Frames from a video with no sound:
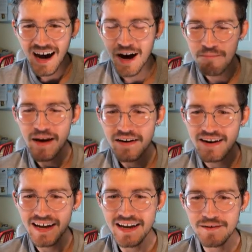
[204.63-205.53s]

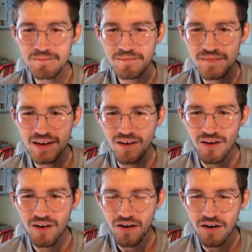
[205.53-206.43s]
American,
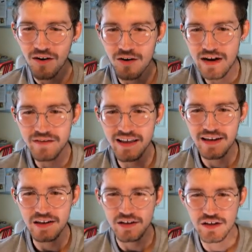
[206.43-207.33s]
or even
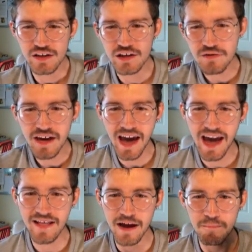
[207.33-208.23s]
like
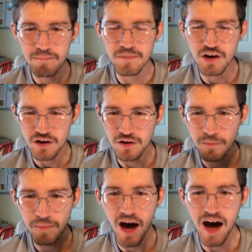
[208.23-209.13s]
UK, like
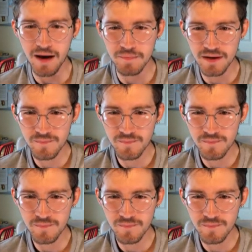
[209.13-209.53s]
girl pop,